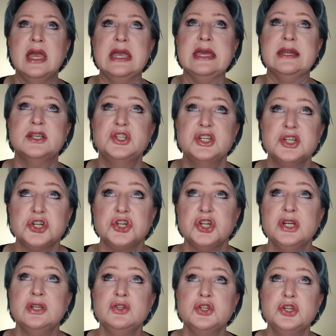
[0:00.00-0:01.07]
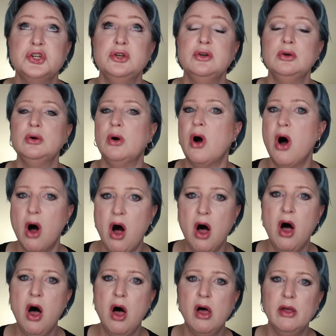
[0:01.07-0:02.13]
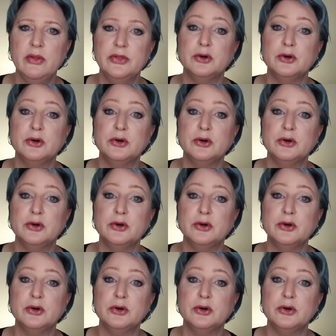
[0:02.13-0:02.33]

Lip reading: In addition to all